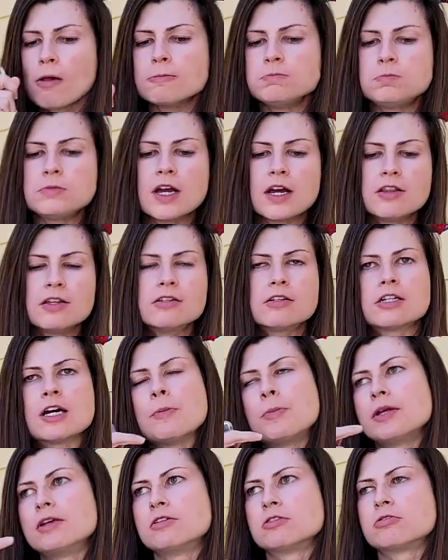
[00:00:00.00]
Yeah, I think the
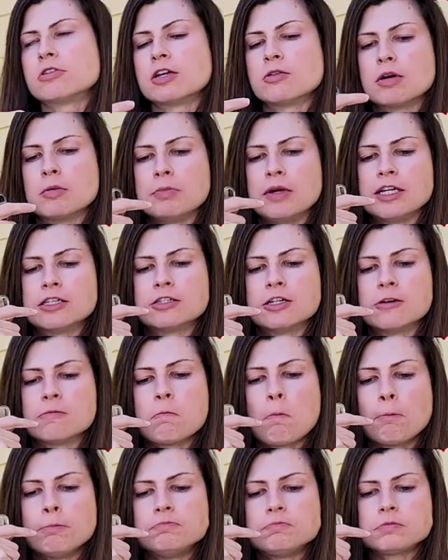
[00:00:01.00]
topping is really what makes it.
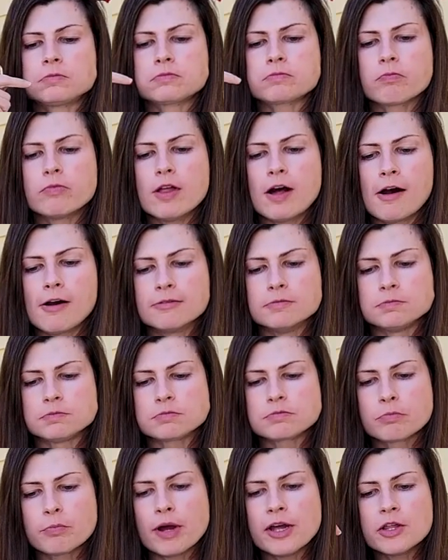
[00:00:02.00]

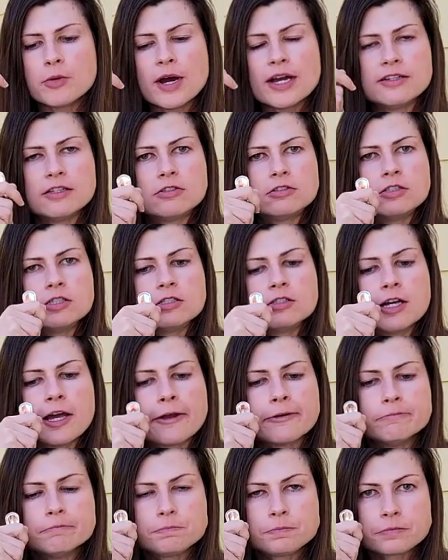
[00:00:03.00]
Um, otherwise, it's just like
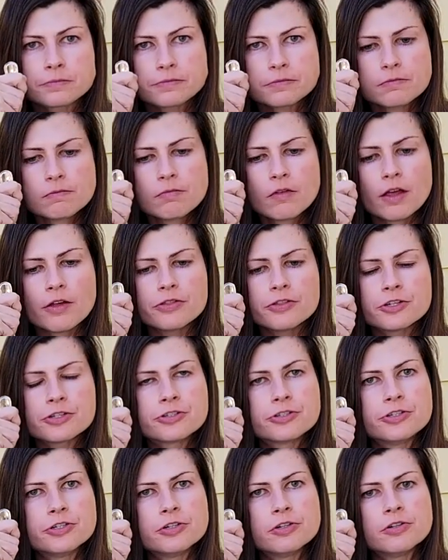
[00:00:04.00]
the
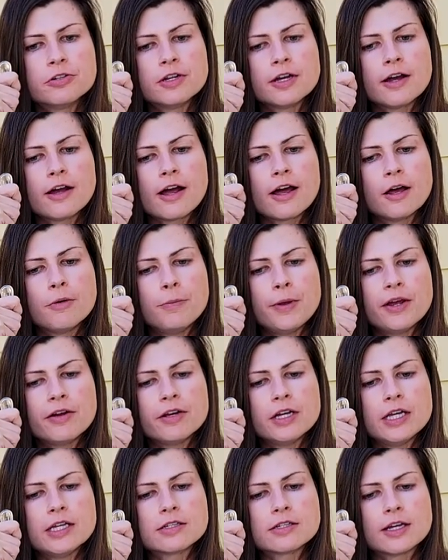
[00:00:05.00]
stewed uh,
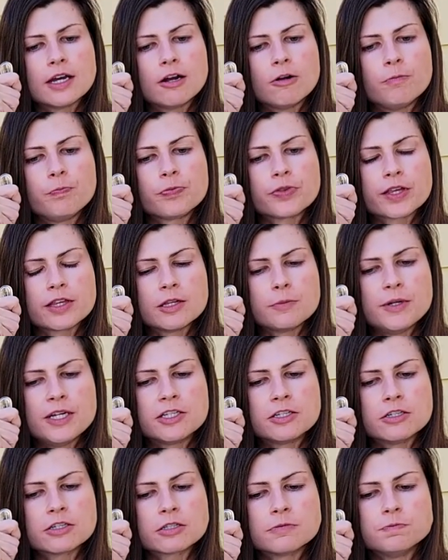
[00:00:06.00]
berries and the
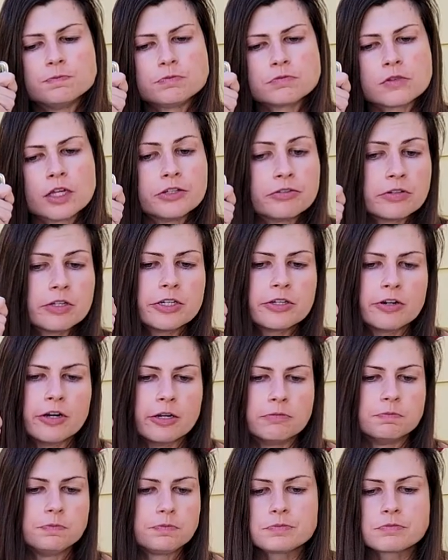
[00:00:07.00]
peaches is really good.
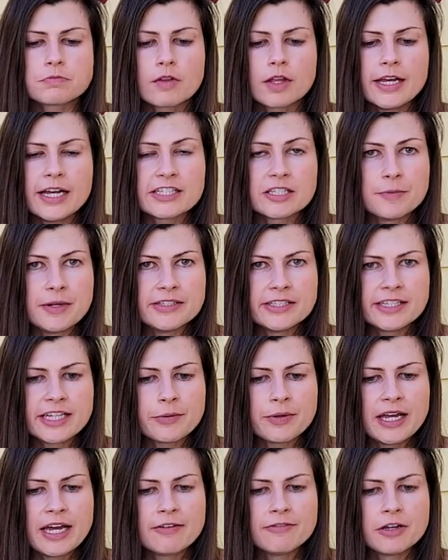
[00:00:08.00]
Yeah, it's amazing that
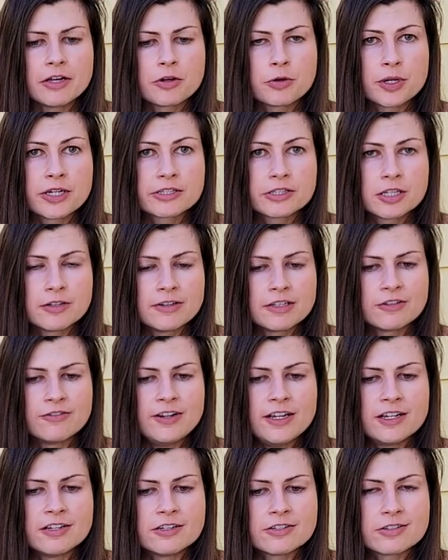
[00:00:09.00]
we have a quick service
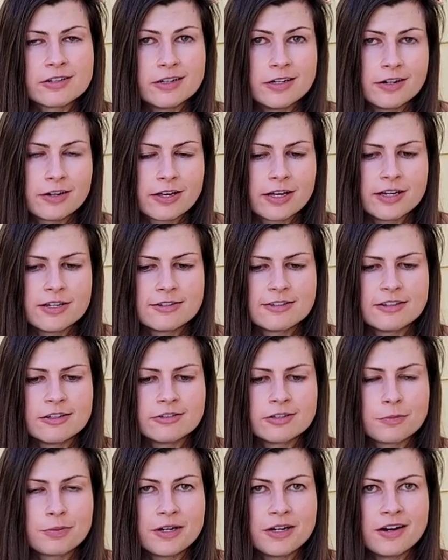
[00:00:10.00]
vegan dessert because those
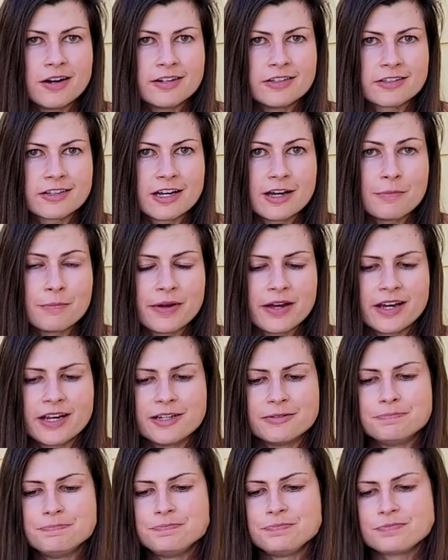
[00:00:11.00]
are pretty hard to come
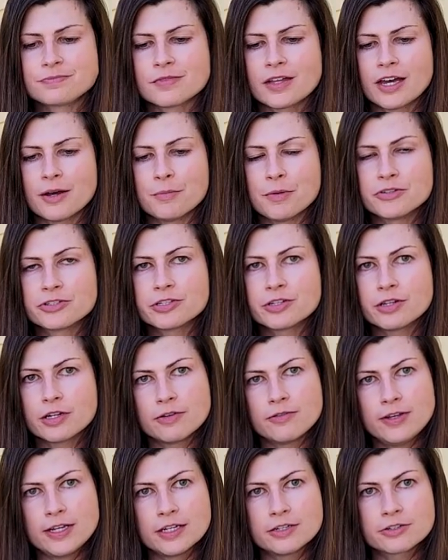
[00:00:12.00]
by. Now, most of the
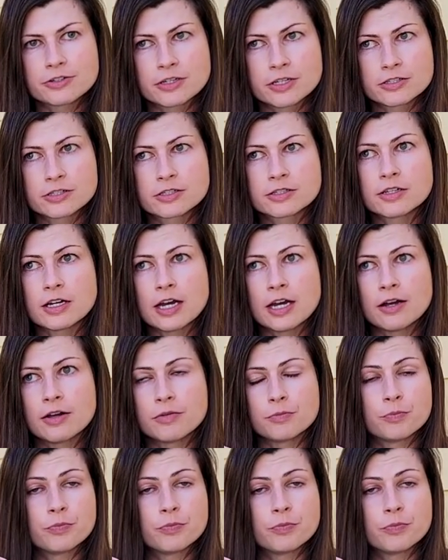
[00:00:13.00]
vegan desserts uh,